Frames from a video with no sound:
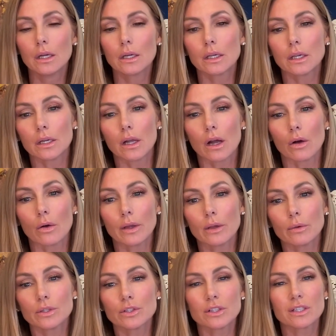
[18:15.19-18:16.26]
It
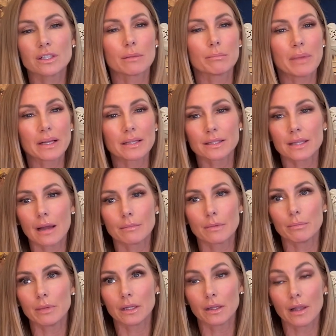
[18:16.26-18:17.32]
was just the best time to
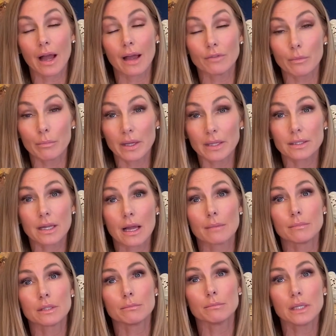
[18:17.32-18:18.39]
be alive, the best time
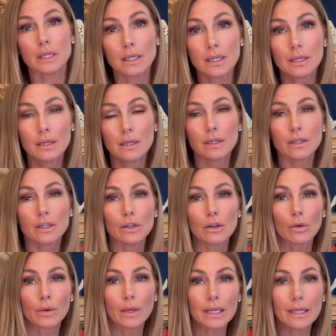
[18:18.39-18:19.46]
to be,
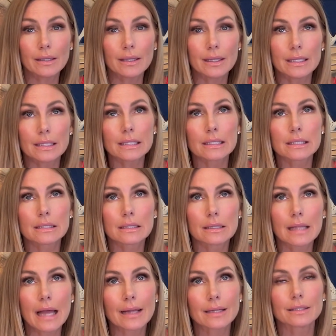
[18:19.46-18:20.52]
in
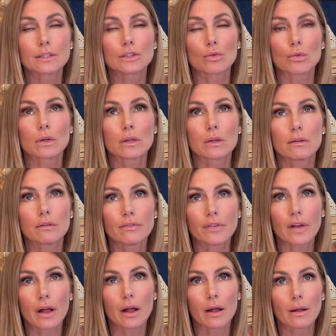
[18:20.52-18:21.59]
that sort of
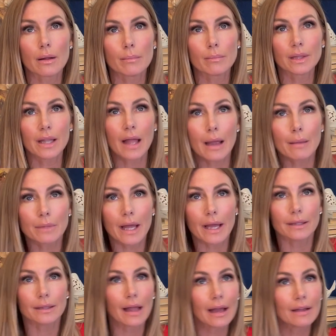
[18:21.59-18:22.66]

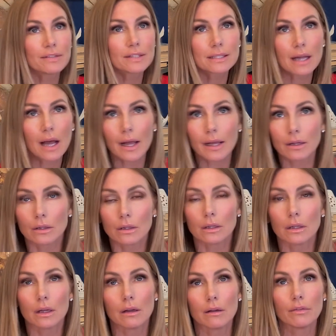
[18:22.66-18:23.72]
limelight lifestyle
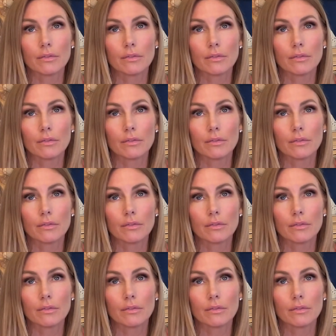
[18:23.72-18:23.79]
of